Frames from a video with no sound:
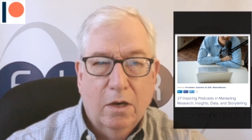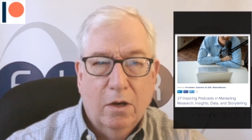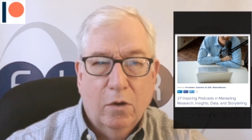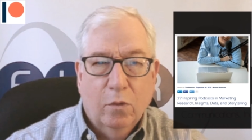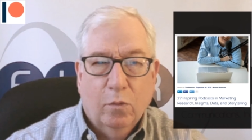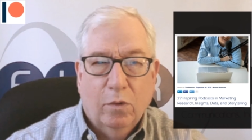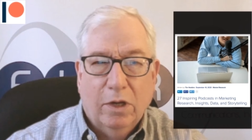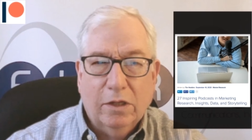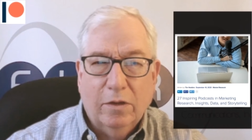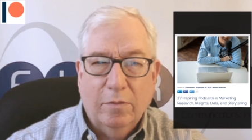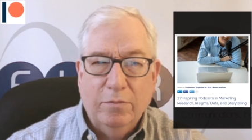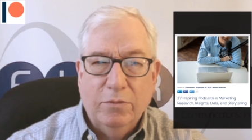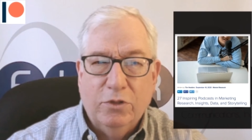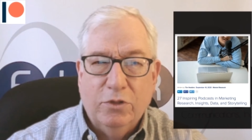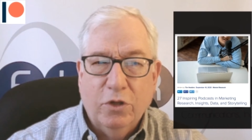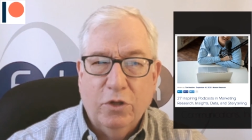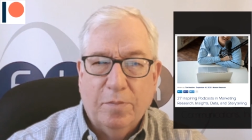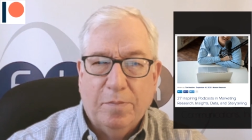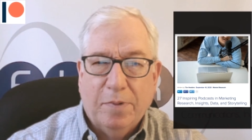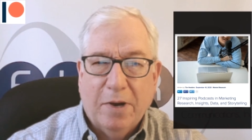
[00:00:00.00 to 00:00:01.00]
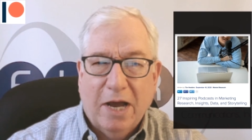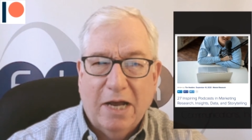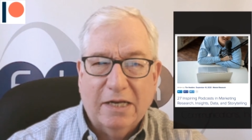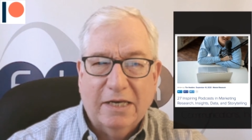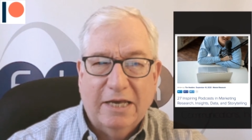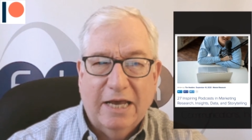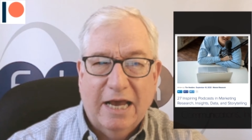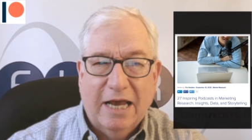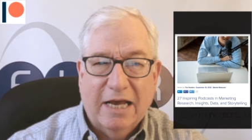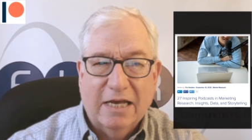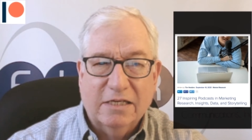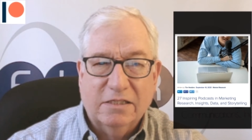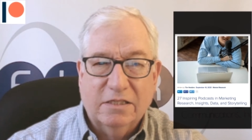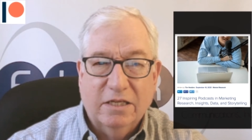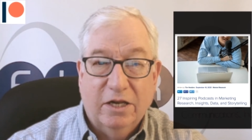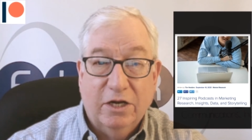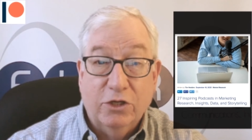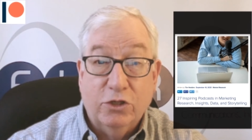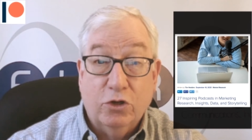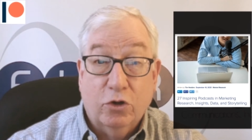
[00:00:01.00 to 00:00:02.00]
Welcome to the podcast
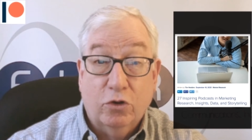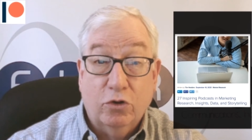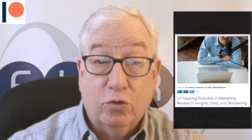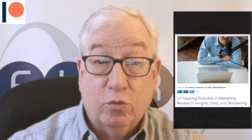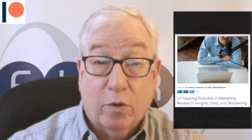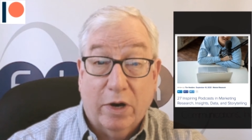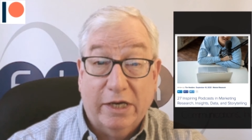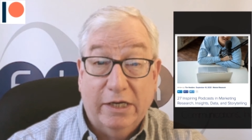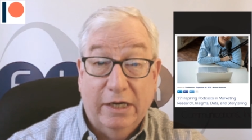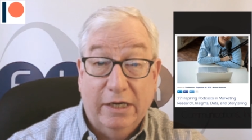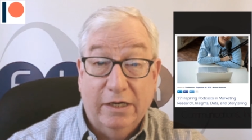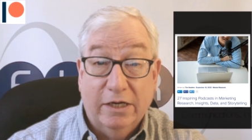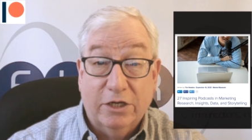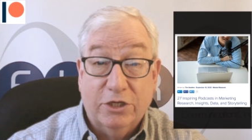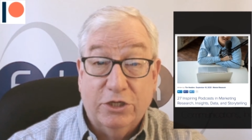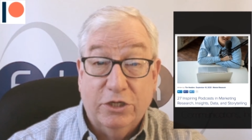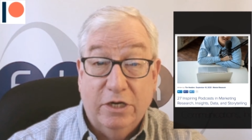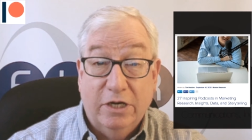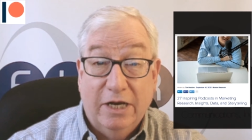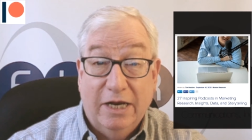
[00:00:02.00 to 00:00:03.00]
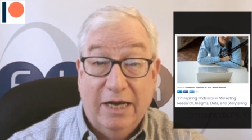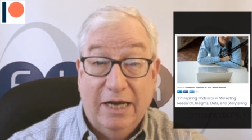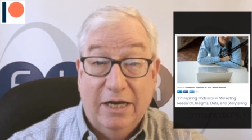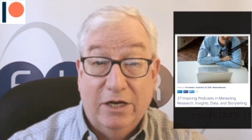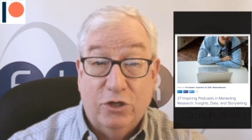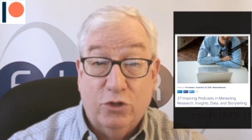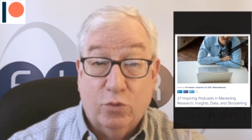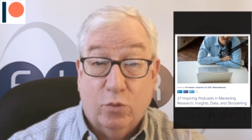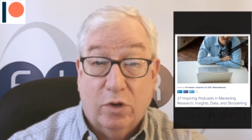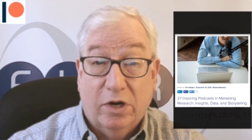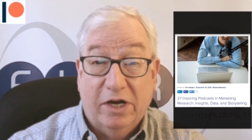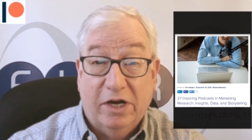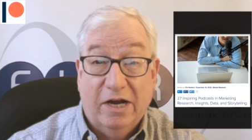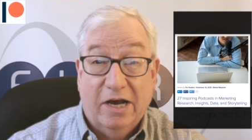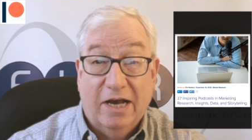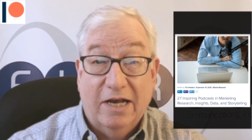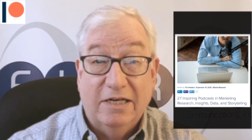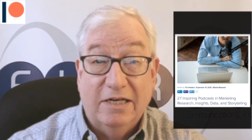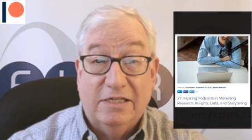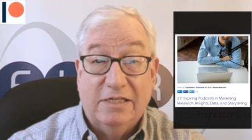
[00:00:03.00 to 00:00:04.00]
that has earned recognition in
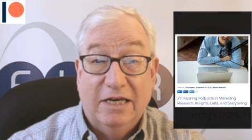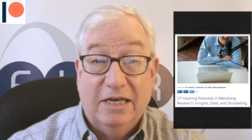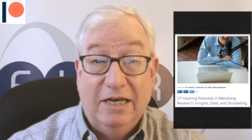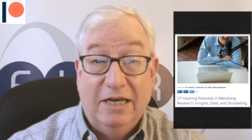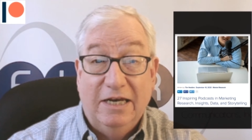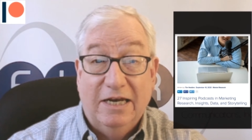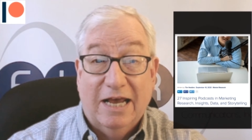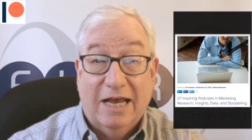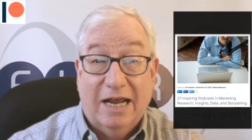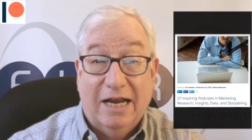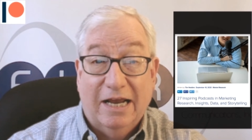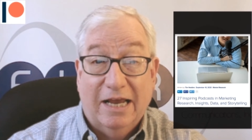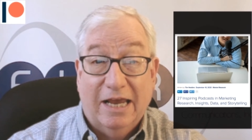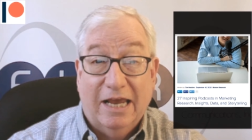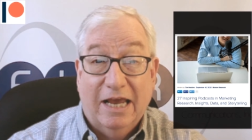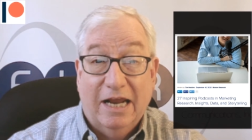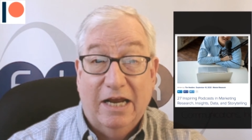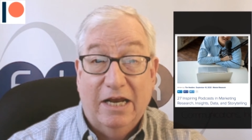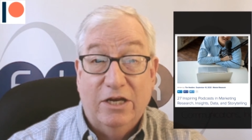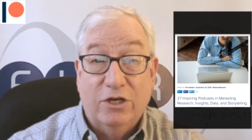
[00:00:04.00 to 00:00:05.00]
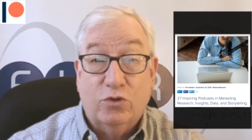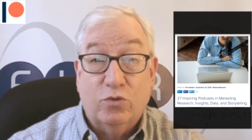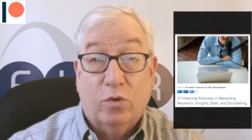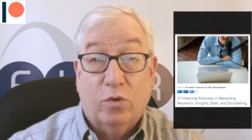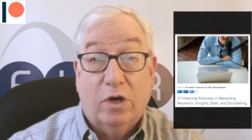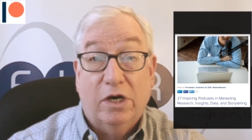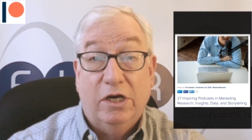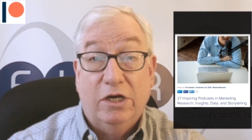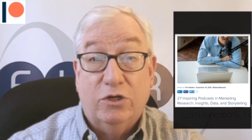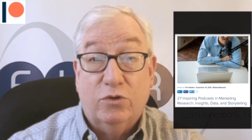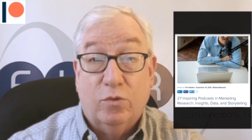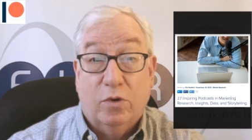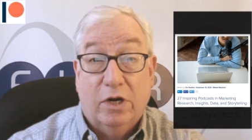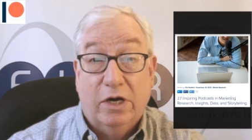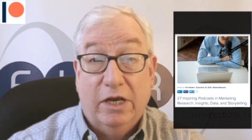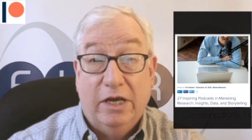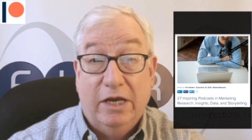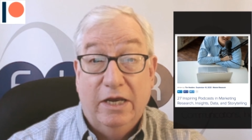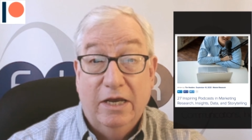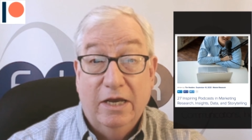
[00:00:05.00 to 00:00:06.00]
2019 and again in
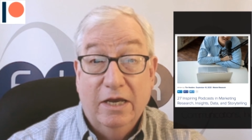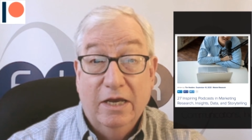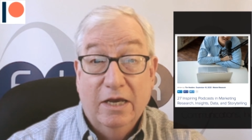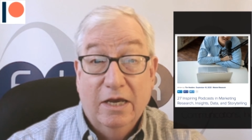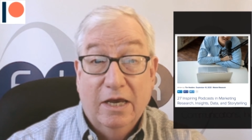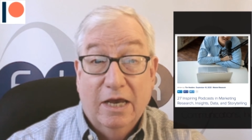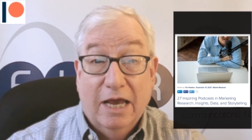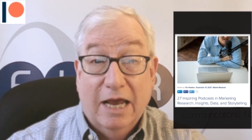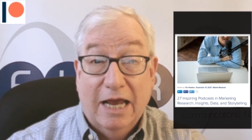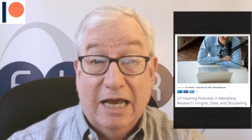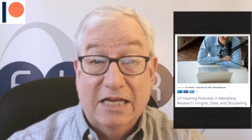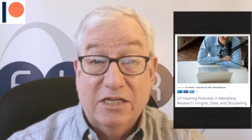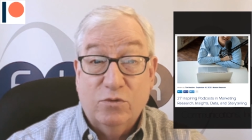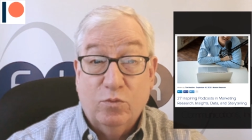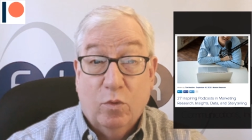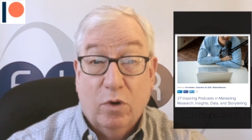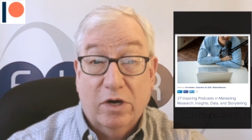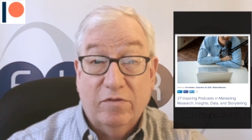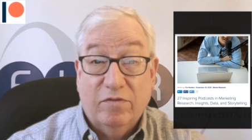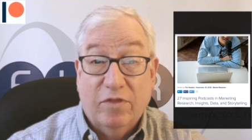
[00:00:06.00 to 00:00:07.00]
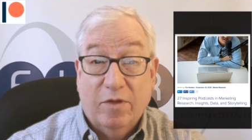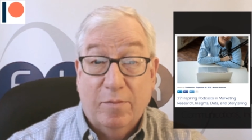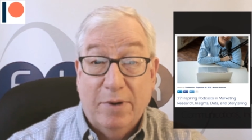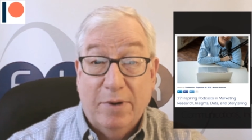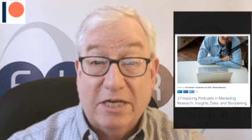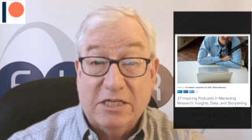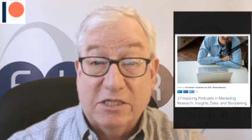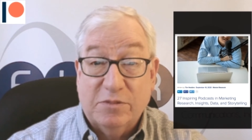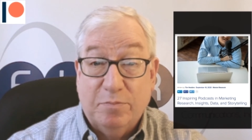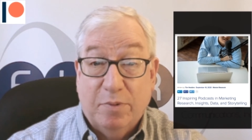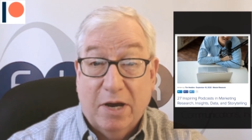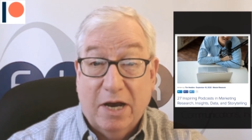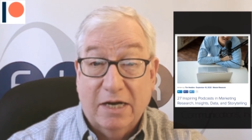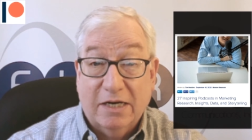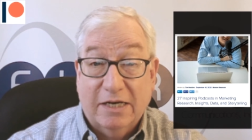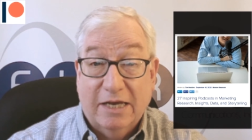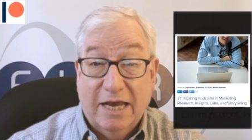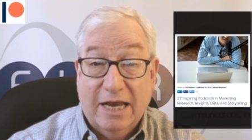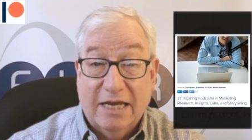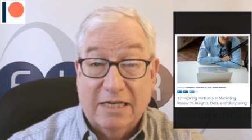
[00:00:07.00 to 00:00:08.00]
2020 as one of the best
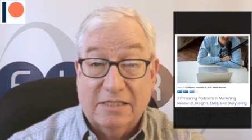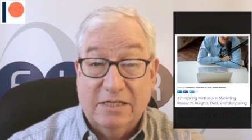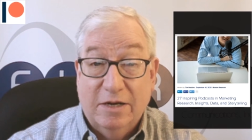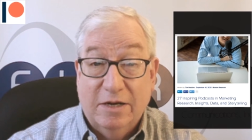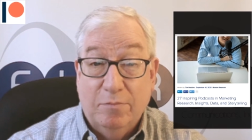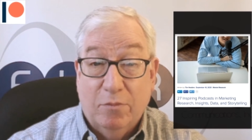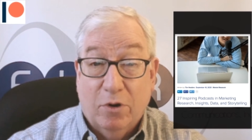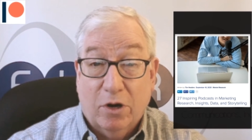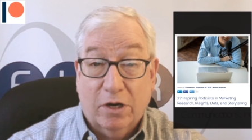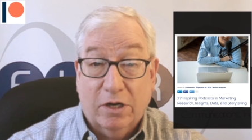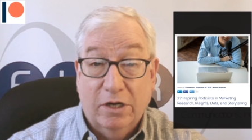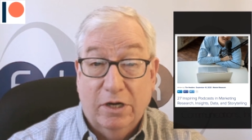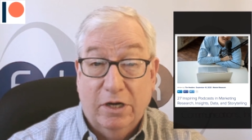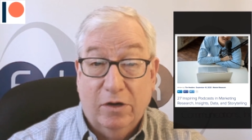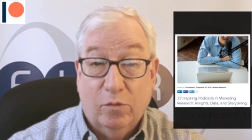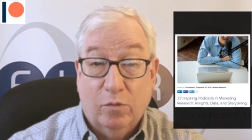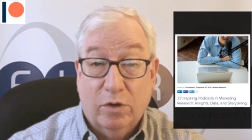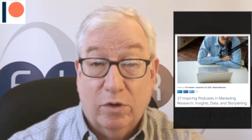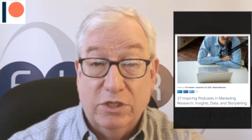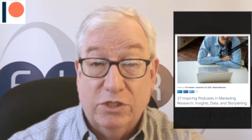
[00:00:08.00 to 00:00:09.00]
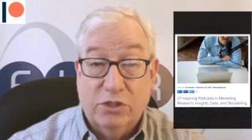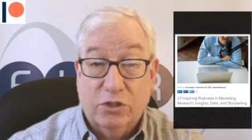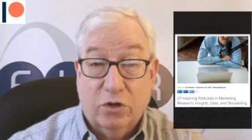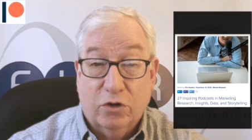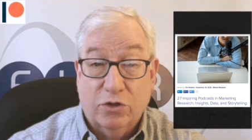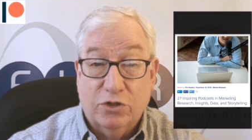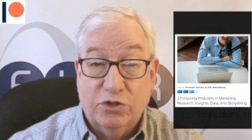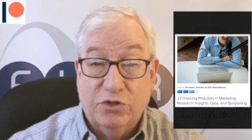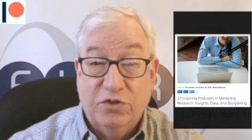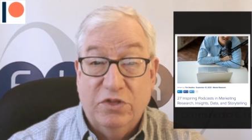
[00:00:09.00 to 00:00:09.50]
podcasts in marketing research.